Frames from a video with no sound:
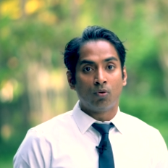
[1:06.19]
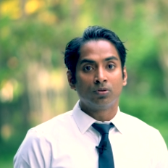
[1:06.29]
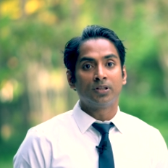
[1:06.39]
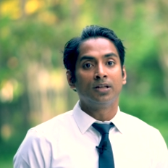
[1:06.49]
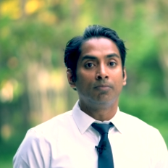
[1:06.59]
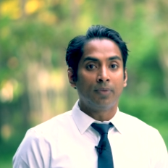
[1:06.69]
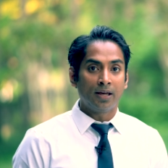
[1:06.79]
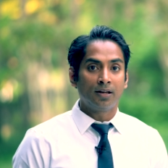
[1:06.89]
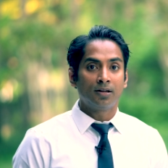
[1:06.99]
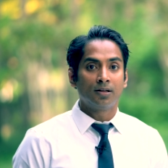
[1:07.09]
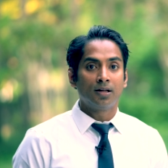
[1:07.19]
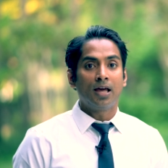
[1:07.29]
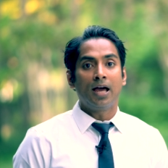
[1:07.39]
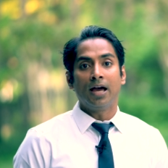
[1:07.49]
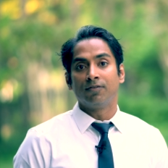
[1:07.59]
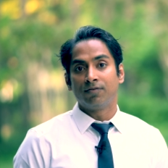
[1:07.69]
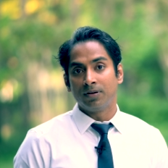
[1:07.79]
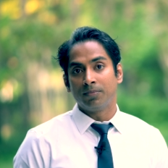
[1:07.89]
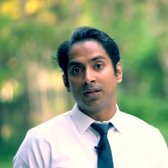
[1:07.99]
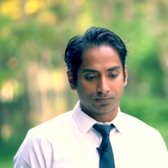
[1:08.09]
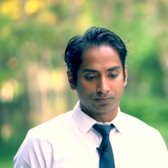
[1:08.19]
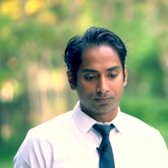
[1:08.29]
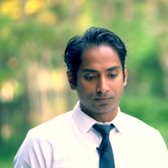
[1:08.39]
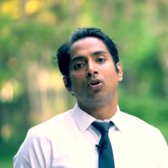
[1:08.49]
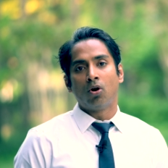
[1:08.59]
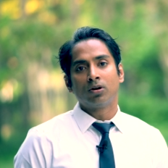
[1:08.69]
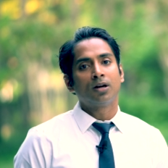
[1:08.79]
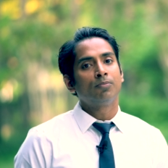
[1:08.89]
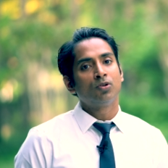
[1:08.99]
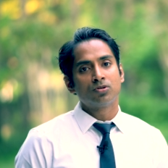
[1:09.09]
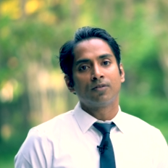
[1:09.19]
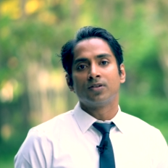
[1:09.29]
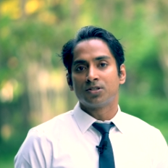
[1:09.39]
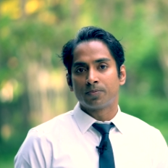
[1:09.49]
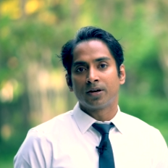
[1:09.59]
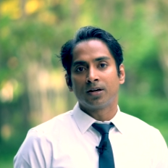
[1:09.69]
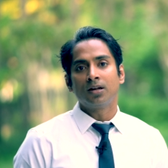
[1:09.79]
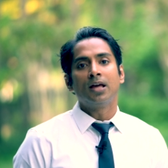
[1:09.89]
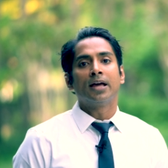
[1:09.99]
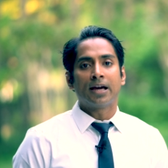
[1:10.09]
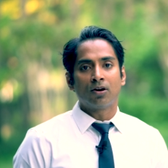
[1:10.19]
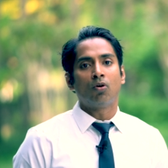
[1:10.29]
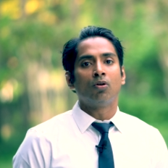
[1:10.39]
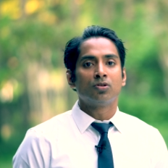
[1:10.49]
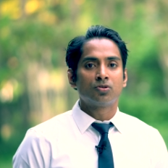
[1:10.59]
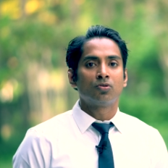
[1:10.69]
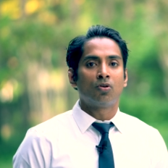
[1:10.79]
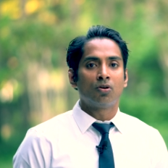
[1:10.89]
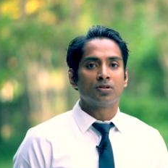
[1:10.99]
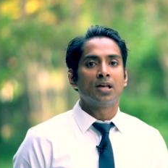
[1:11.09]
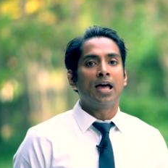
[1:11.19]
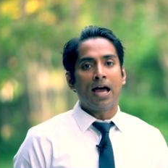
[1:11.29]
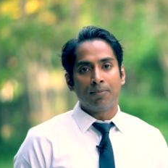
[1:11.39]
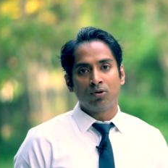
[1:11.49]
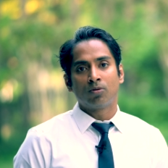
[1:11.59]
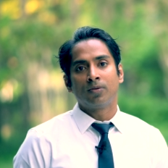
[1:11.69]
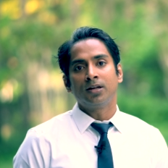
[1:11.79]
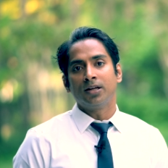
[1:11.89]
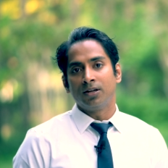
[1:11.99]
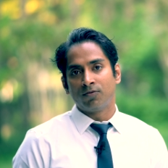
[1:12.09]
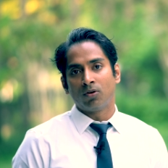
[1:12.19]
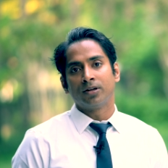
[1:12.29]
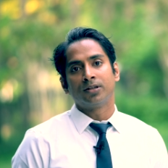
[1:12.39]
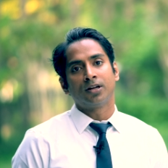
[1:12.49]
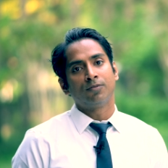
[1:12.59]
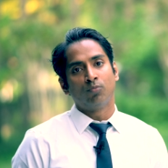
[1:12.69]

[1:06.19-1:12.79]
both in male and female. Long term use of Risperdal can also cause abnormal involuntary